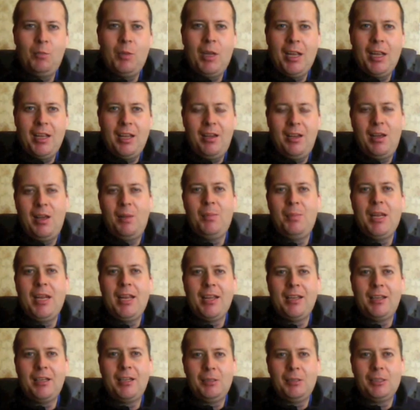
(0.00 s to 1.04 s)
and on
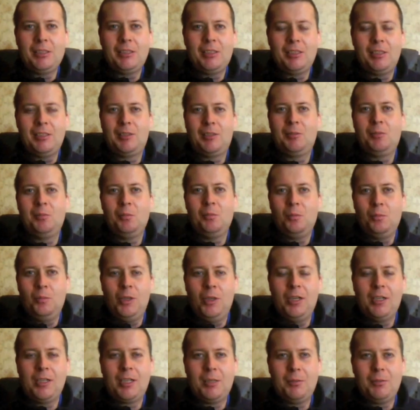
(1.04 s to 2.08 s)
my Amiga, which
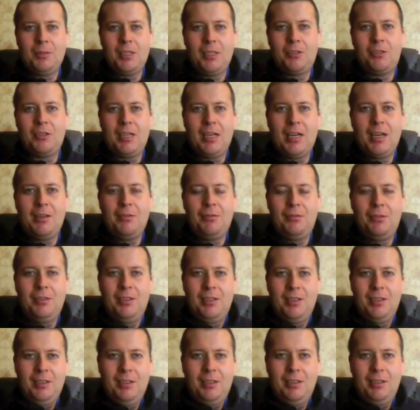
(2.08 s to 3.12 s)
is working with a
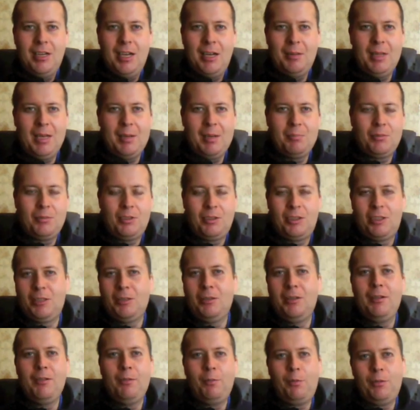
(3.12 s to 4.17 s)
drive, I'm like
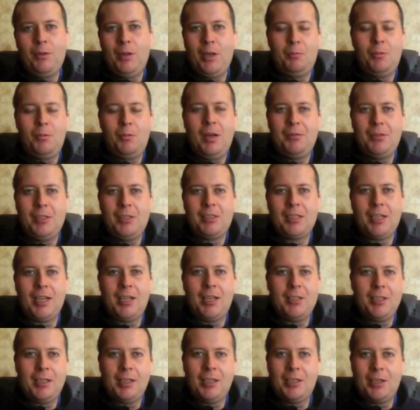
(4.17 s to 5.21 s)
to and from
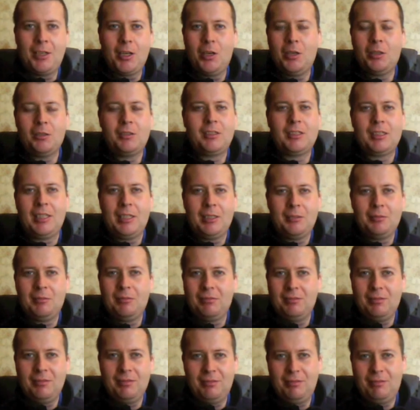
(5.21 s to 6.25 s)
whether to get the Go
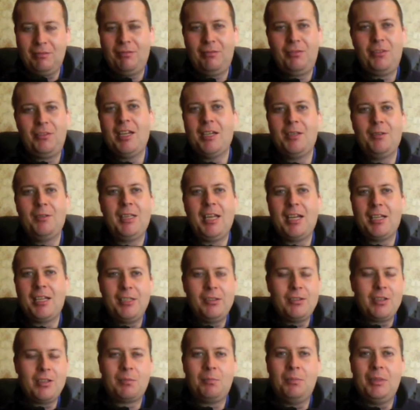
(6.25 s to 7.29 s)
type
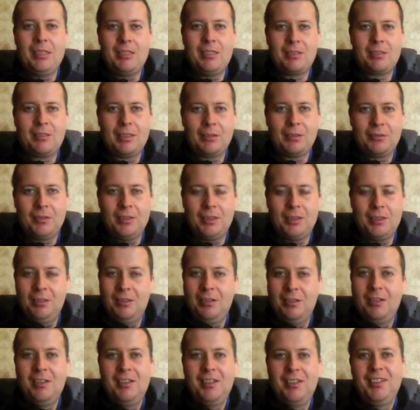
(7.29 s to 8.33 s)
thing, like USB
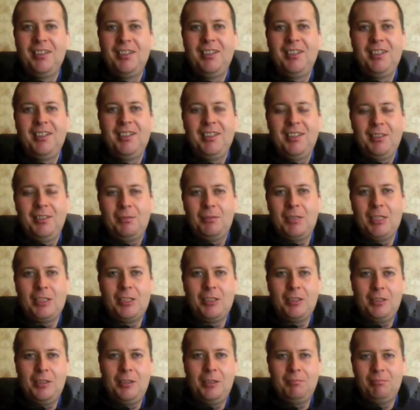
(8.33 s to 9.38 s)
stick thing,
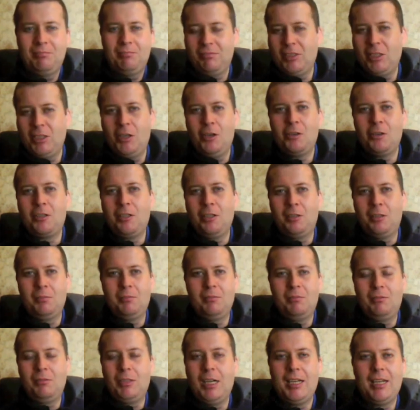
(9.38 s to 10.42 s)
which you
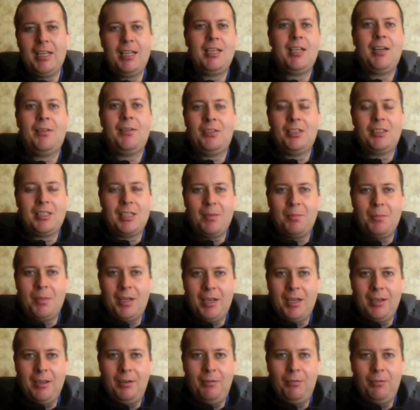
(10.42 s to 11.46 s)
hook up. Well, I'd have
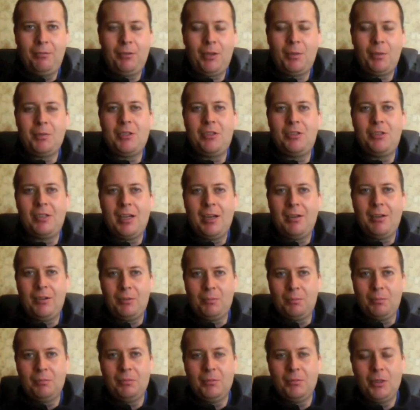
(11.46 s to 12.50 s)
to take my floppy
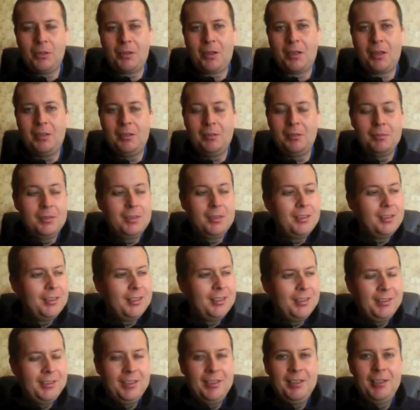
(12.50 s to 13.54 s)
drive out and hook it up,